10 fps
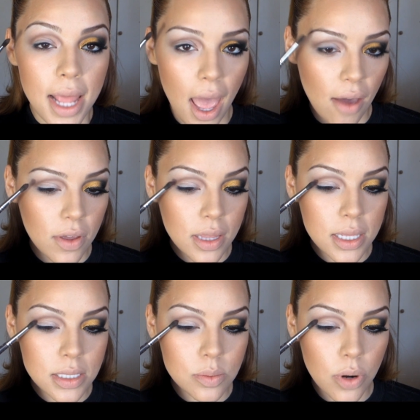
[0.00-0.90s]
having
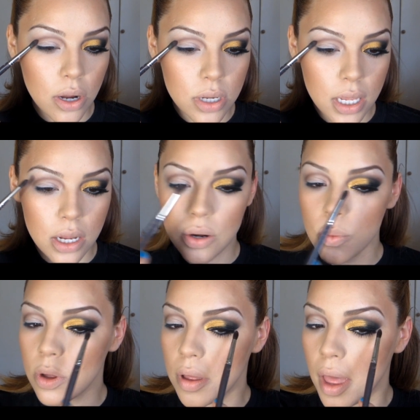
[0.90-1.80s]
this brown here
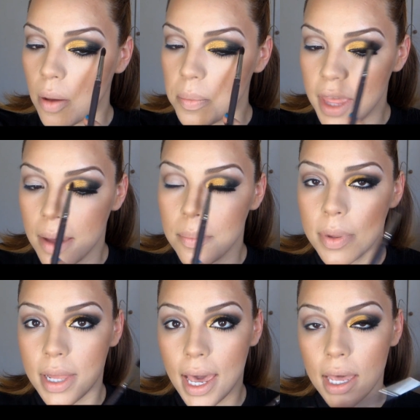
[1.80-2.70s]
will help that
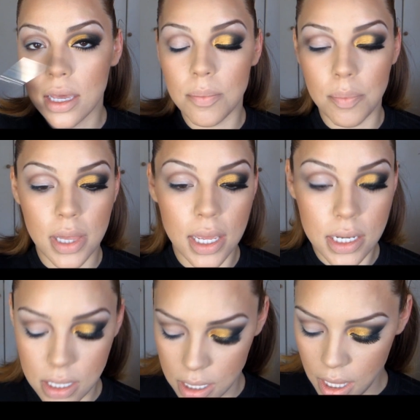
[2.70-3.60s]
black
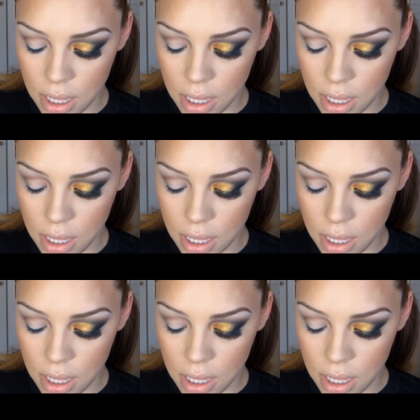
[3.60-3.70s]
blend